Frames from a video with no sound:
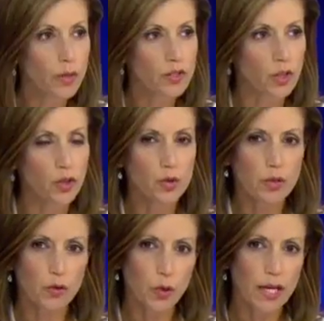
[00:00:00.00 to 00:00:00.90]
is accused of
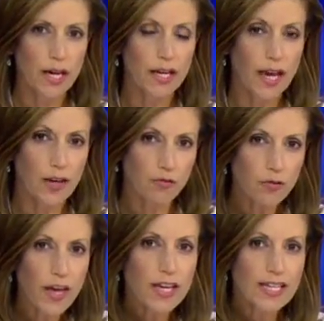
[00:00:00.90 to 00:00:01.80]
creating a
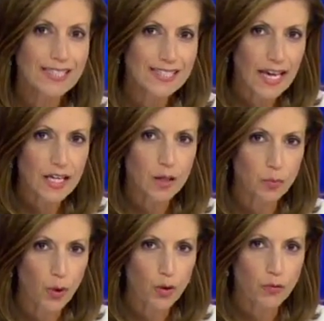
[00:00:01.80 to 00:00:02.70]
fake dating
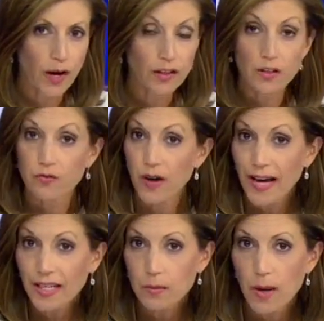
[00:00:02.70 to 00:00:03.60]
profile,
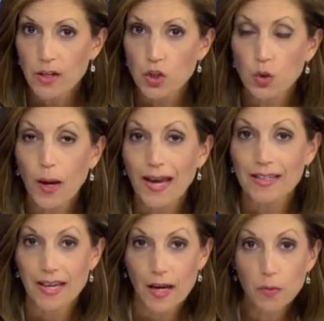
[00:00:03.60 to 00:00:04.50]
inviting men to a
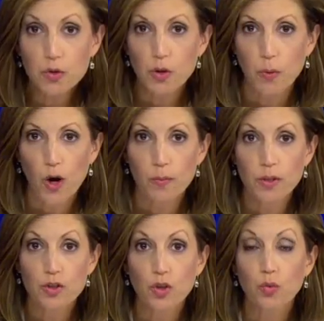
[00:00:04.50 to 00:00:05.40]
neighbor's apartment
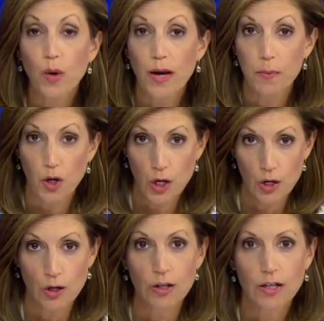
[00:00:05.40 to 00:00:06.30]
to rape
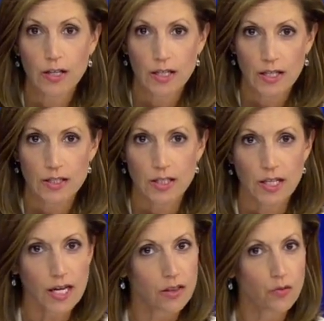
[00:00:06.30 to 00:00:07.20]
her.
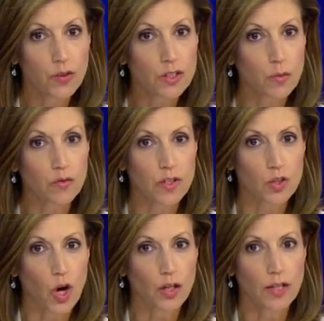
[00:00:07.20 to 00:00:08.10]
Tonight, the victim of this
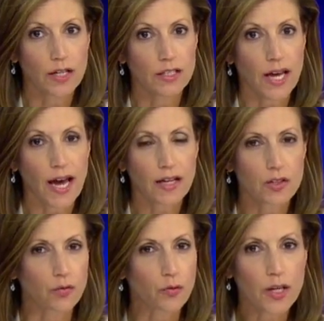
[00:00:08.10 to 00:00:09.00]
online attack is
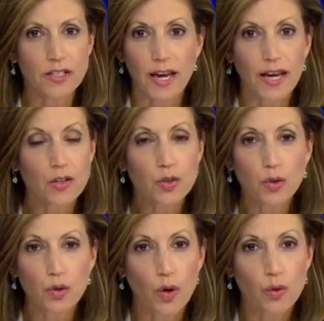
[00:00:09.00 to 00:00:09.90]
afraid to answer
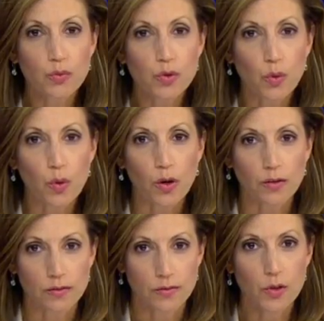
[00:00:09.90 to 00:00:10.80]
her own door.
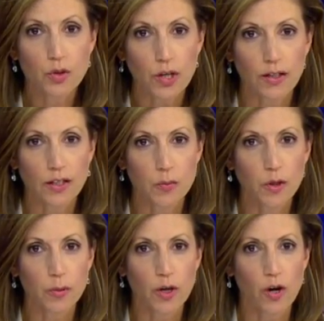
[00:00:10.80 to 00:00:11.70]
News Channel 8's Peter
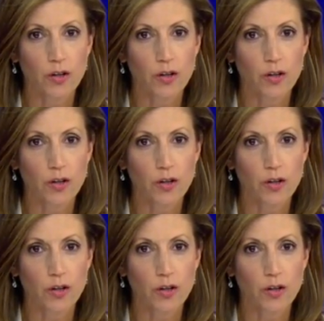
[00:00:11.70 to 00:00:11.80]
Bernard